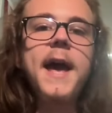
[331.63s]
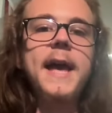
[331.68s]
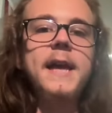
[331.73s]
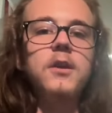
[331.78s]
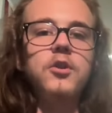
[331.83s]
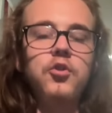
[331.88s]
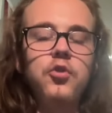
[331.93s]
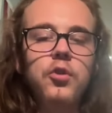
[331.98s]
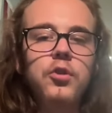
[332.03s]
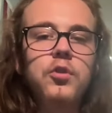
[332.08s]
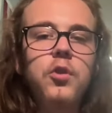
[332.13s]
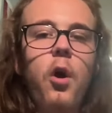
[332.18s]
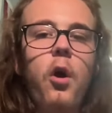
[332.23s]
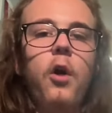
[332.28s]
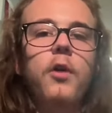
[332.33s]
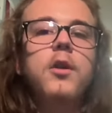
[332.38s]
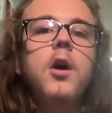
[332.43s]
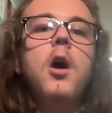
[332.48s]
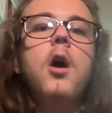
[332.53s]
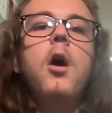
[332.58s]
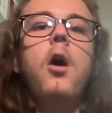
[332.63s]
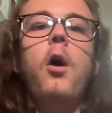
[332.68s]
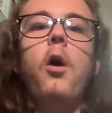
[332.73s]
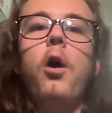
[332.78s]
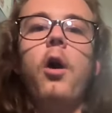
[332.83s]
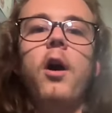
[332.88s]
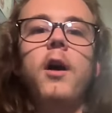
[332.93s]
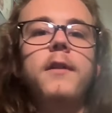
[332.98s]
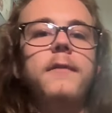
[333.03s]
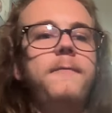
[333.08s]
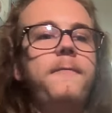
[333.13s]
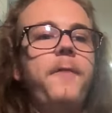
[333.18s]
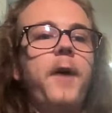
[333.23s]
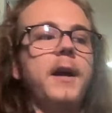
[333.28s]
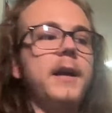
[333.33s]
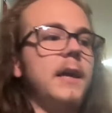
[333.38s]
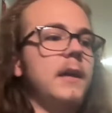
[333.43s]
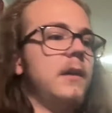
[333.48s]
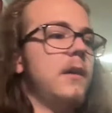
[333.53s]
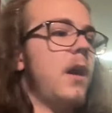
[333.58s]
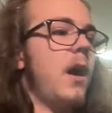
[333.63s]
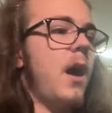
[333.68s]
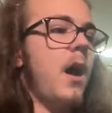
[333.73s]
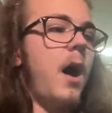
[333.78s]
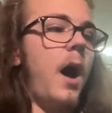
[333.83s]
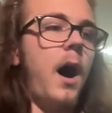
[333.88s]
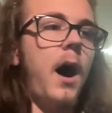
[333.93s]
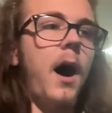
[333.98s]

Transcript: a good card on fucking